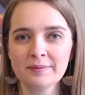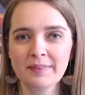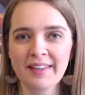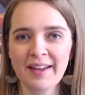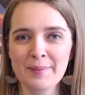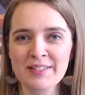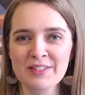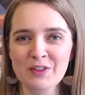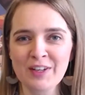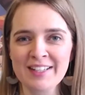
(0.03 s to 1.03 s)
Hi
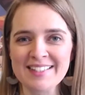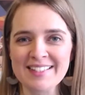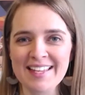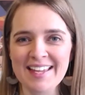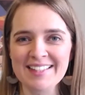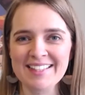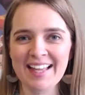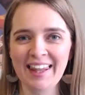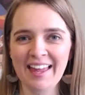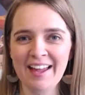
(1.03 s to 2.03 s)
business creators, it's
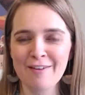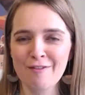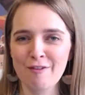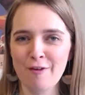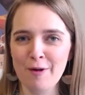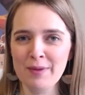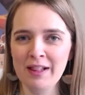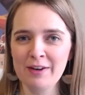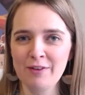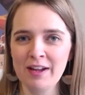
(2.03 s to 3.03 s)
Claire from
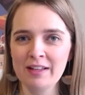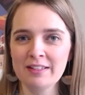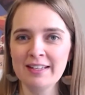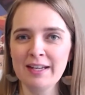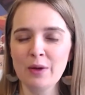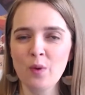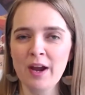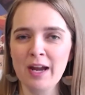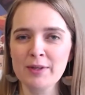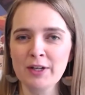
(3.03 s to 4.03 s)
Claire Wright, and today we're
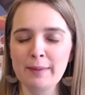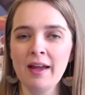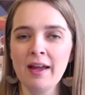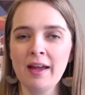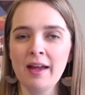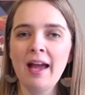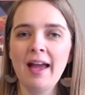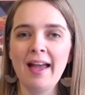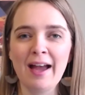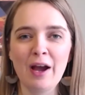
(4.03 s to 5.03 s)
going to be talking about
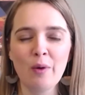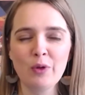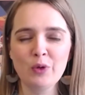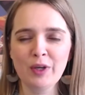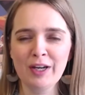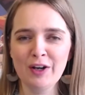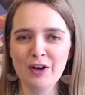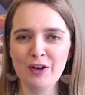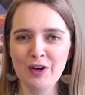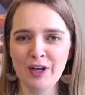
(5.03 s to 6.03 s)
how you can
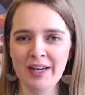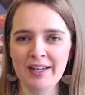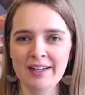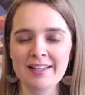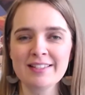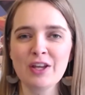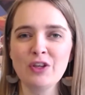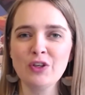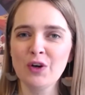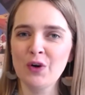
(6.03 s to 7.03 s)
organize
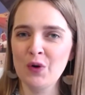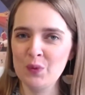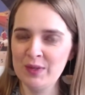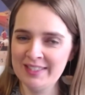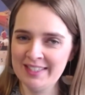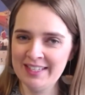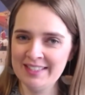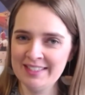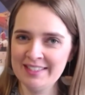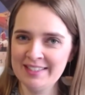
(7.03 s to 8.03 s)
your
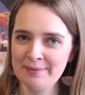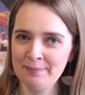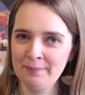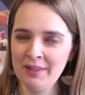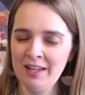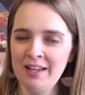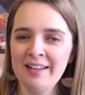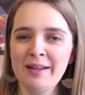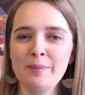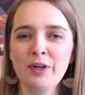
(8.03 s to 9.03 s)
receipts.
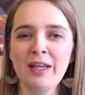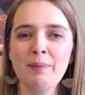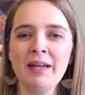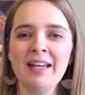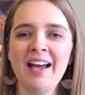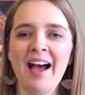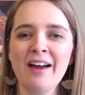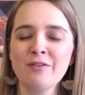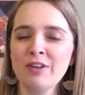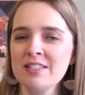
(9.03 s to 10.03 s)
Now bookkeeping
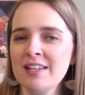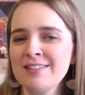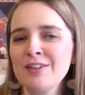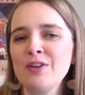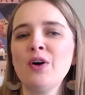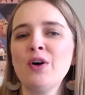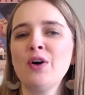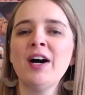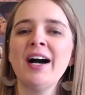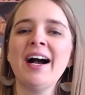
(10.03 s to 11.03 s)
and receipts
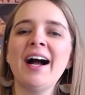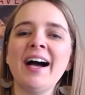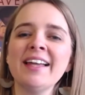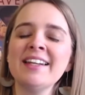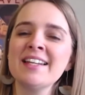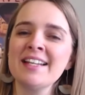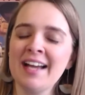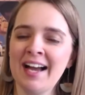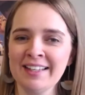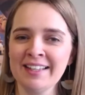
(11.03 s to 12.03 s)
go hand in
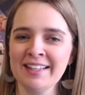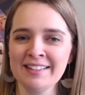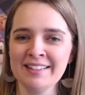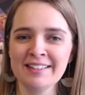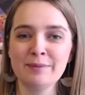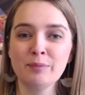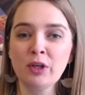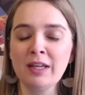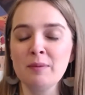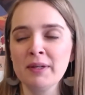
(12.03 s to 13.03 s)
hand, and
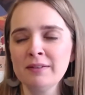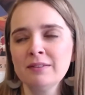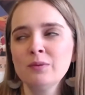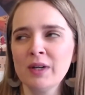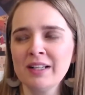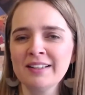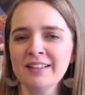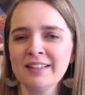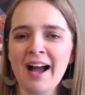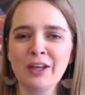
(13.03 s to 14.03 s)
bookkeeping, well,
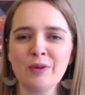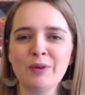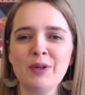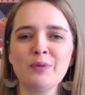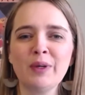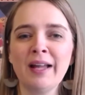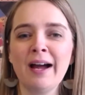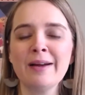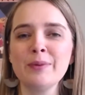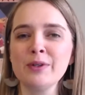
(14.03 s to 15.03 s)
accurate,
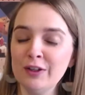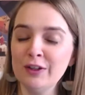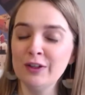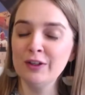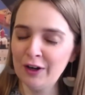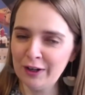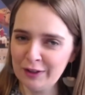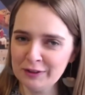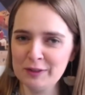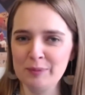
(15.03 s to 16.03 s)
reliable and
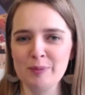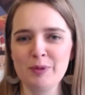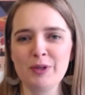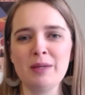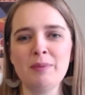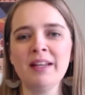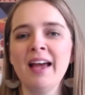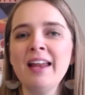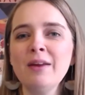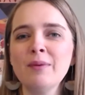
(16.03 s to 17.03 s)
auditable bookkeeping
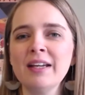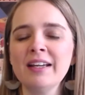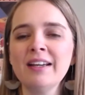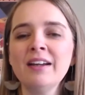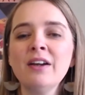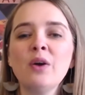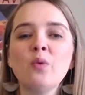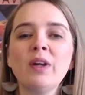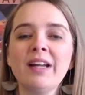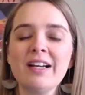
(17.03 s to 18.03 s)
anyway,
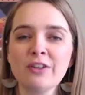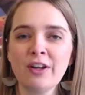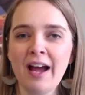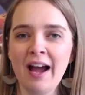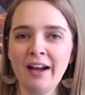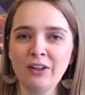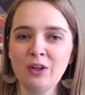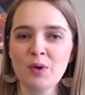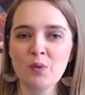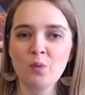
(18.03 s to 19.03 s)
relies on
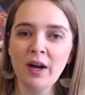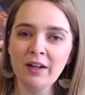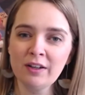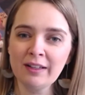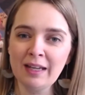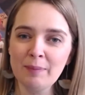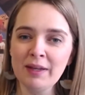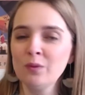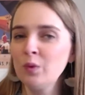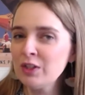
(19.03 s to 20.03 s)
accurate record
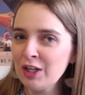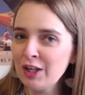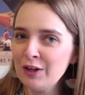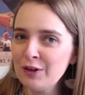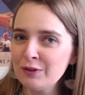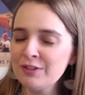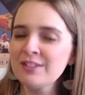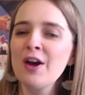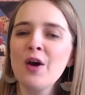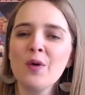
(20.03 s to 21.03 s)
keeping, which includes
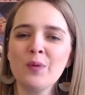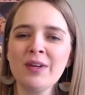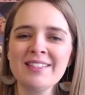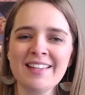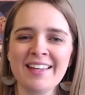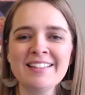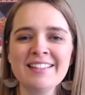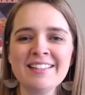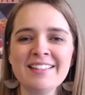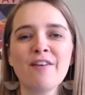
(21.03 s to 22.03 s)

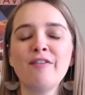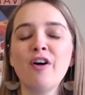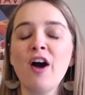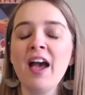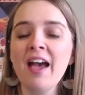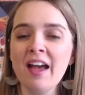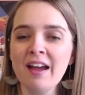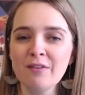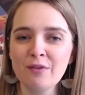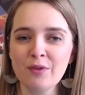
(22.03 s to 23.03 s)
receipts for
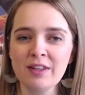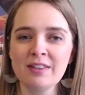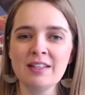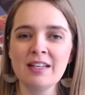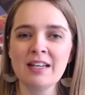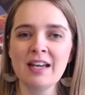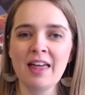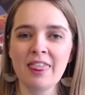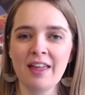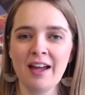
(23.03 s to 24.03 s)
everything
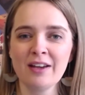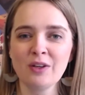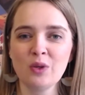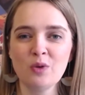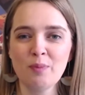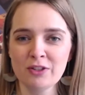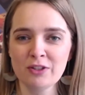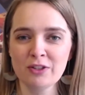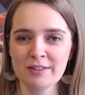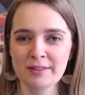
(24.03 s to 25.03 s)
that you purchase.